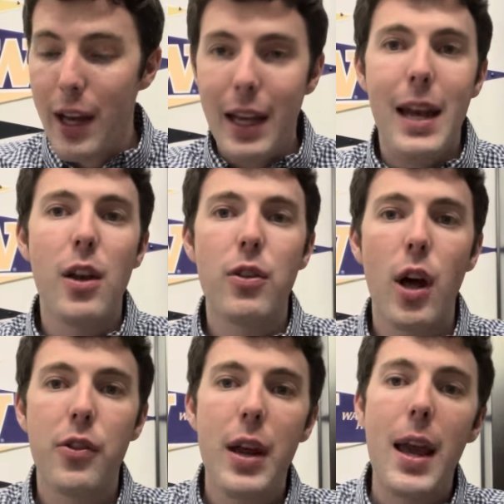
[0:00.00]
Kennesaw
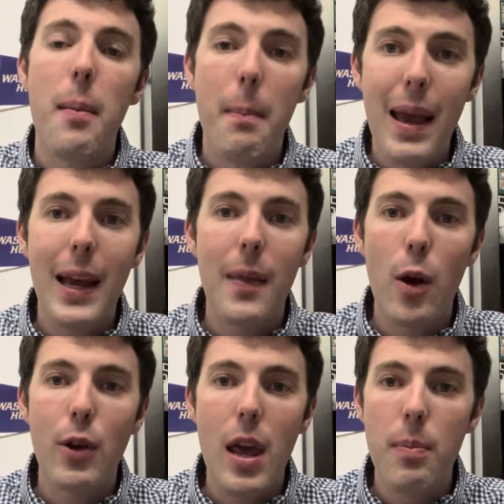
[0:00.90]
State making
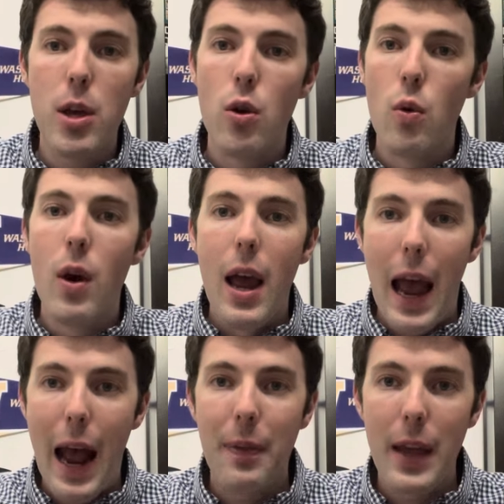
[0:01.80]
their debut
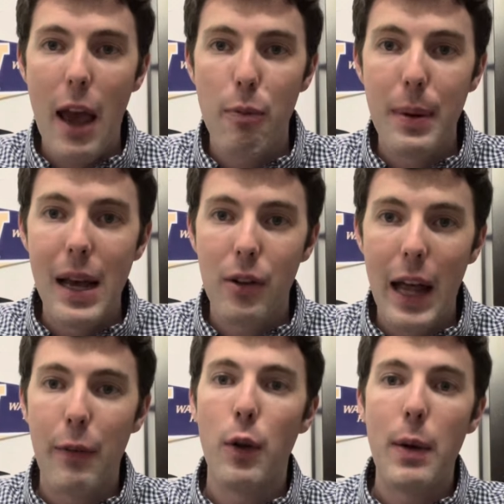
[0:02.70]
at the F B S
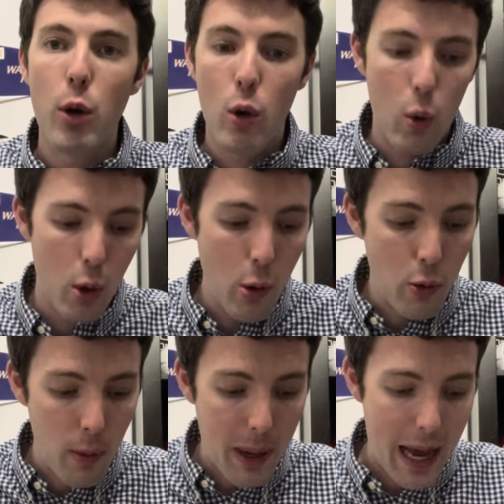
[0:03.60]
level. They were cruise
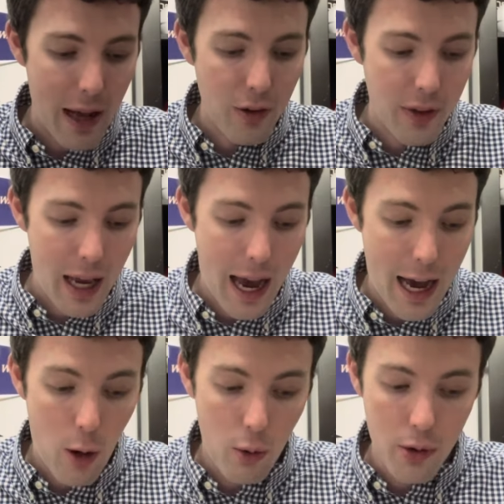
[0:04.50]
past the
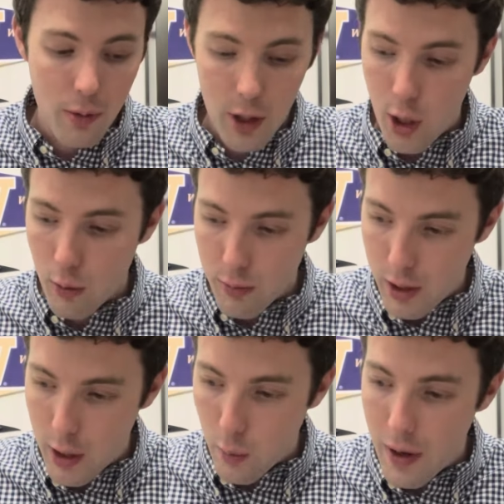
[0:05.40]
Owls. So
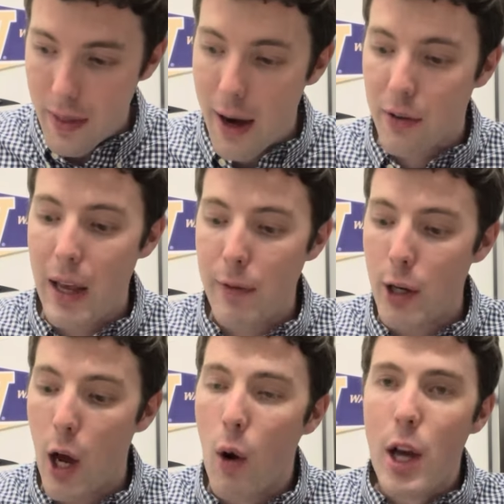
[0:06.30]
another win there, seven and oh.